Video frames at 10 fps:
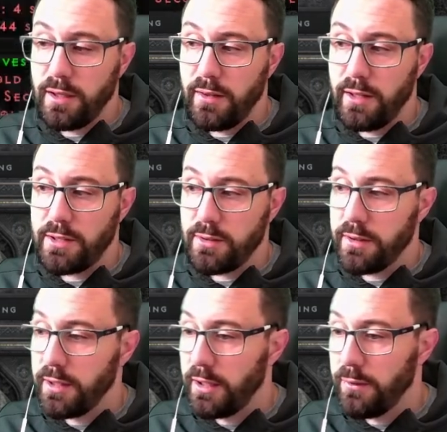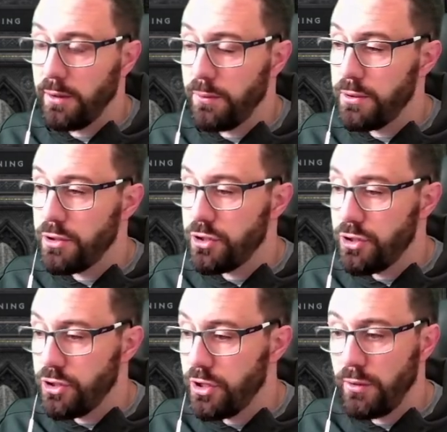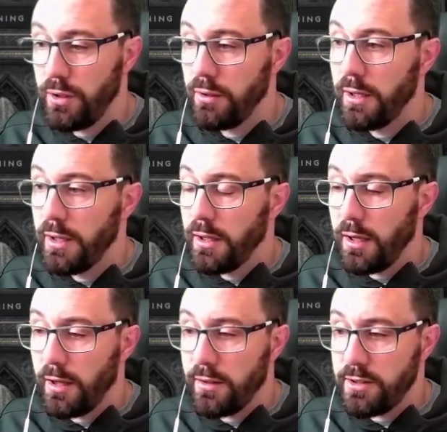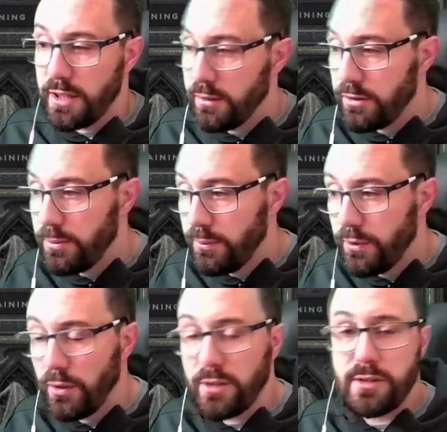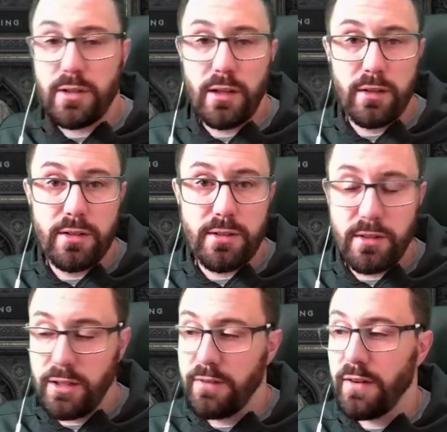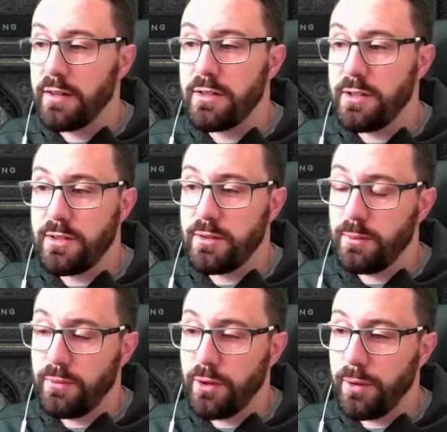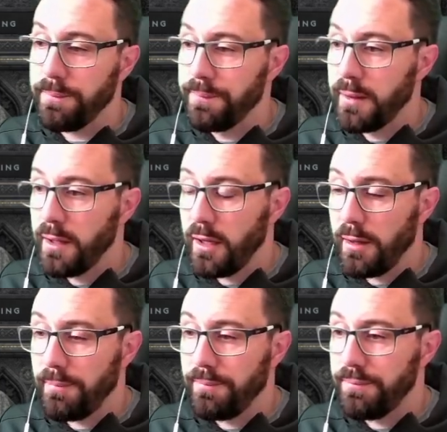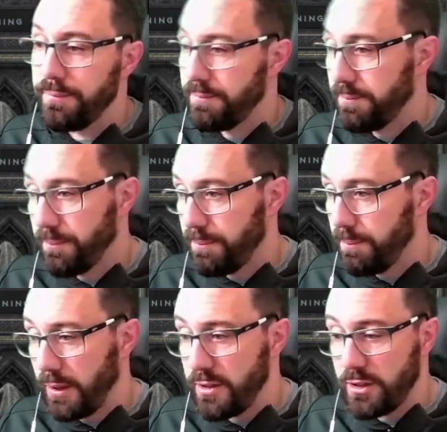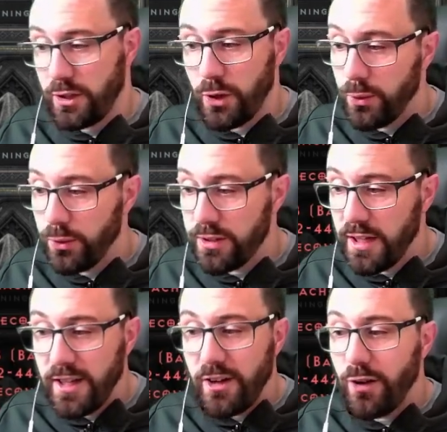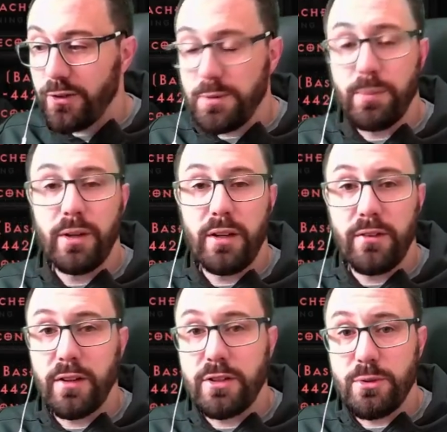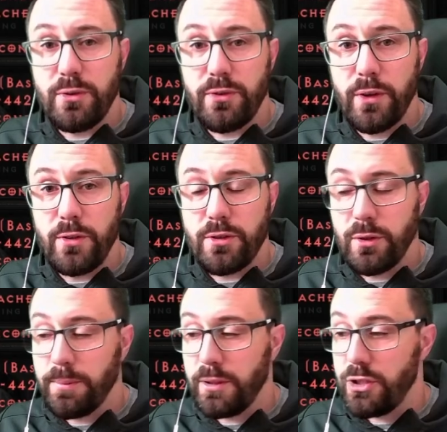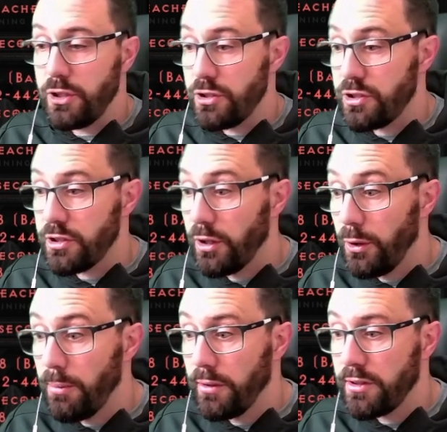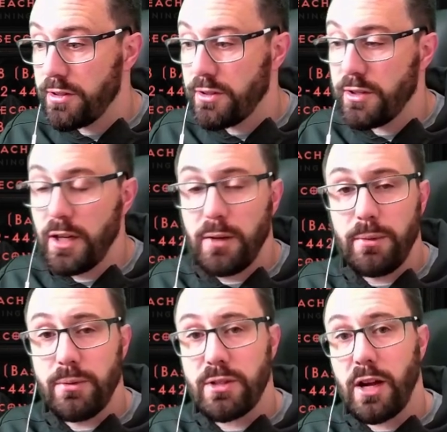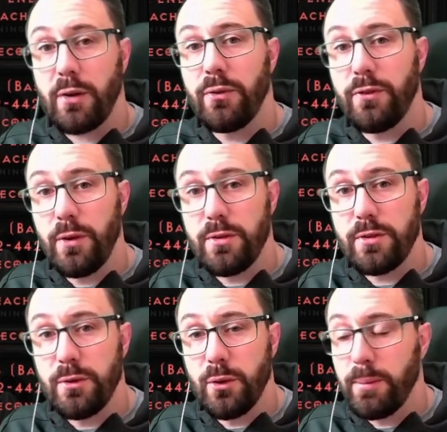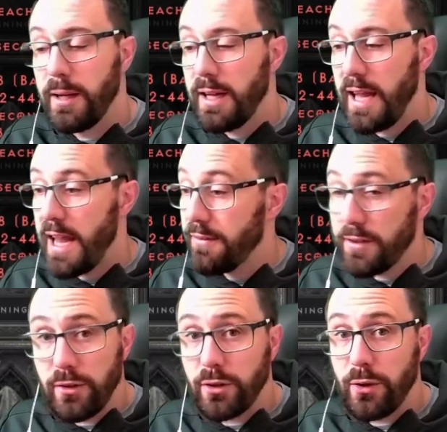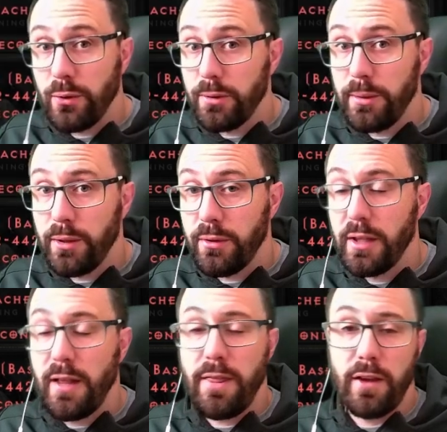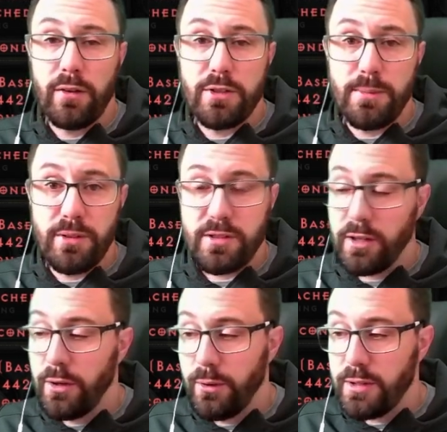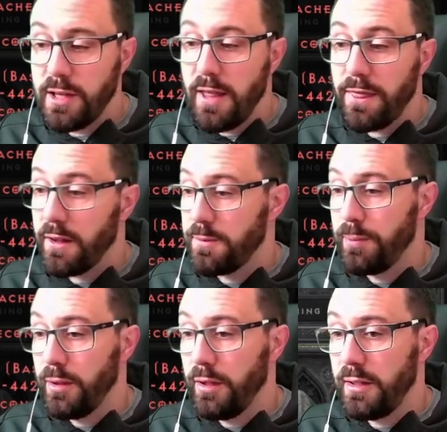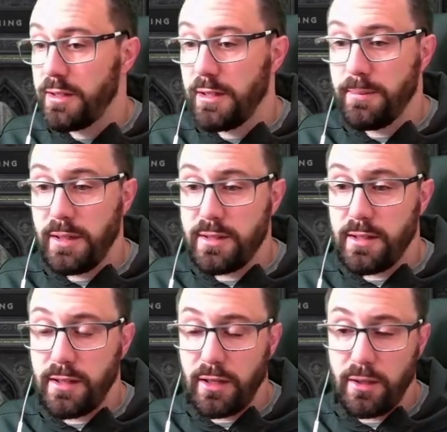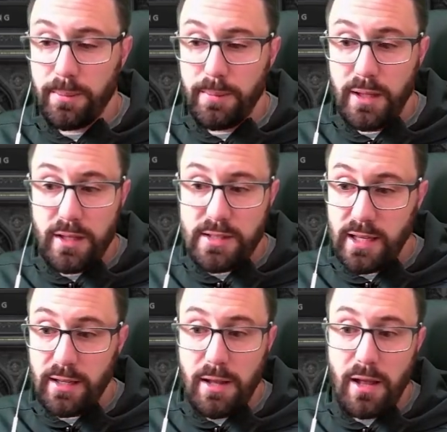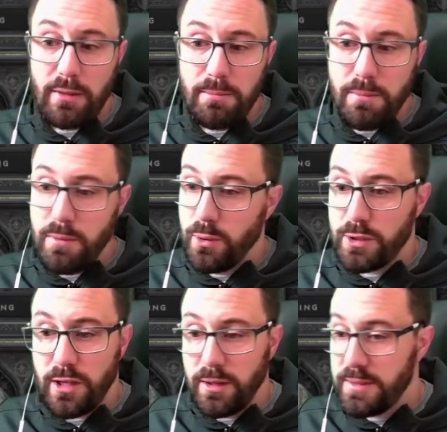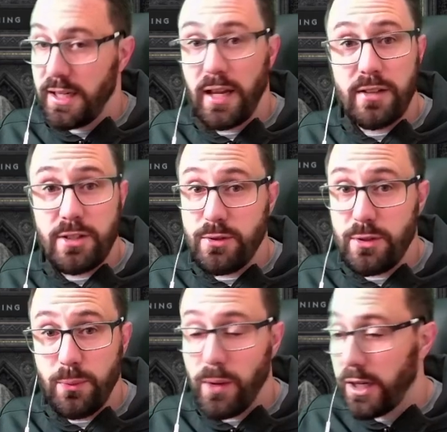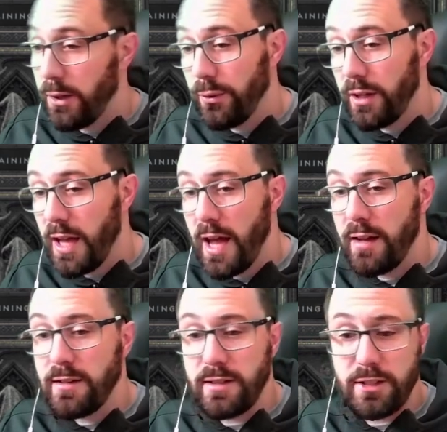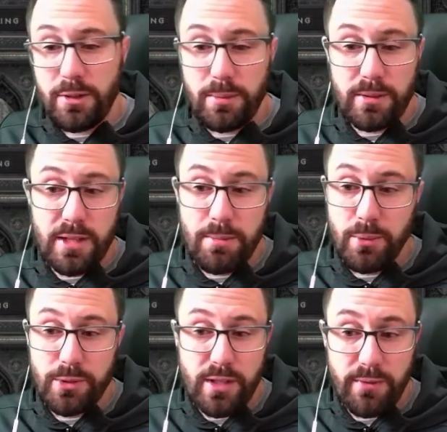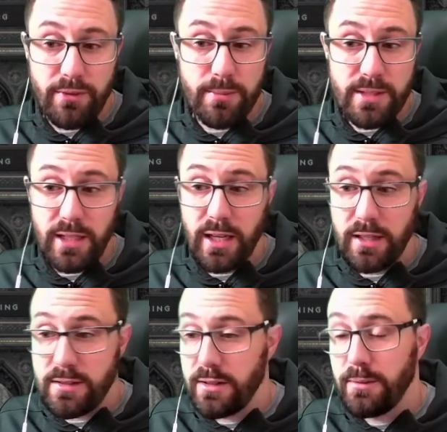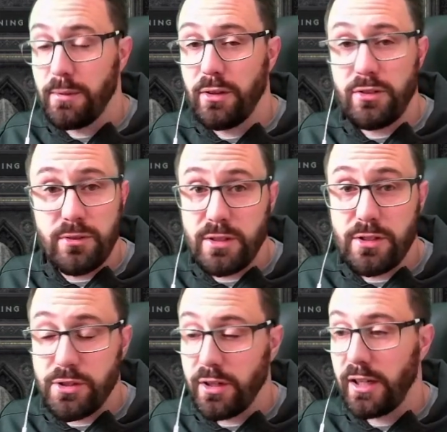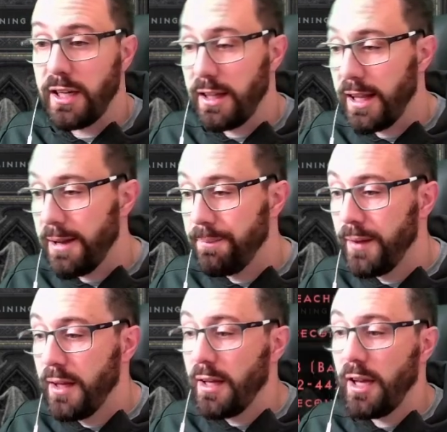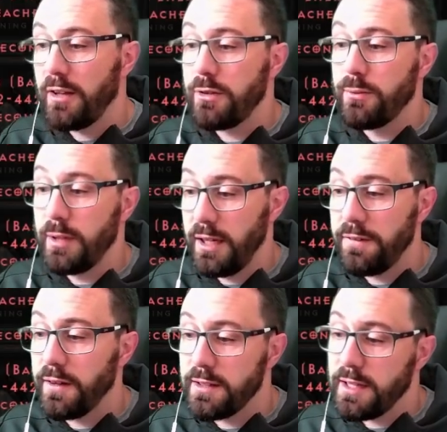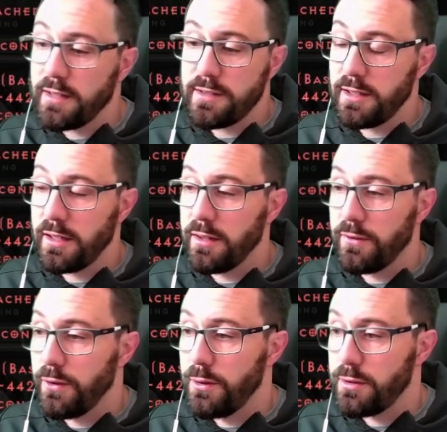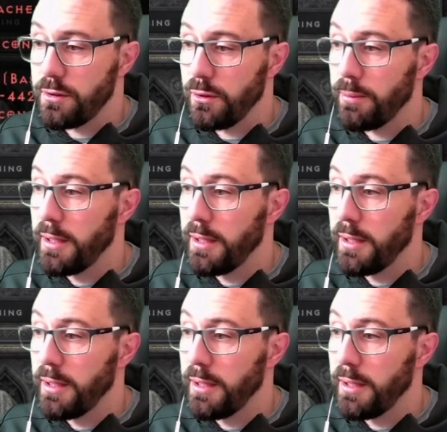this. So I think if we just show you the skills that we've got and the advantages that we've got. Because Cold offers a brilliant advantage with Frozen Orb, because you can slow monsters when you attack with Frozen Orb. If they're not cold immune, they're going to be slowed. That's brilliant. It means that they're going to take more time to get to you, to whack you on the head. It's going to take more time for them to get to the mercenary to try and kill him. It's a really fantastic Frozen Orb.